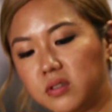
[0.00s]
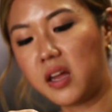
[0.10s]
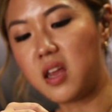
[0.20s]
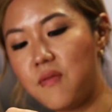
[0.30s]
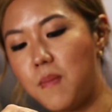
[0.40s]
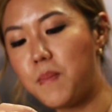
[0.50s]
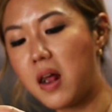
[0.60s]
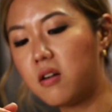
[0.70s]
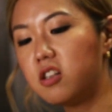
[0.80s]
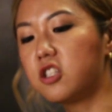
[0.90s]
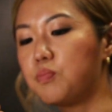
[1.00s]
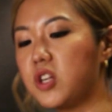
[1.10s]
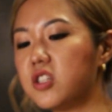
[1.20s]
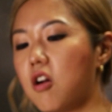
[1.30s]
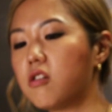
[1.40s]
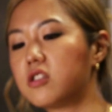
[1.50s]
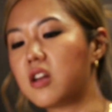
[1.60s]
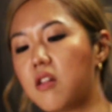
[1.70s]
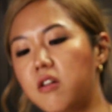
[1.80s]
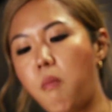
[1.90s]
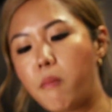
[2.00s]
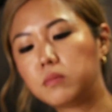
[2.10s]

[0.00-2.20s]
like even better. It just brings it all together.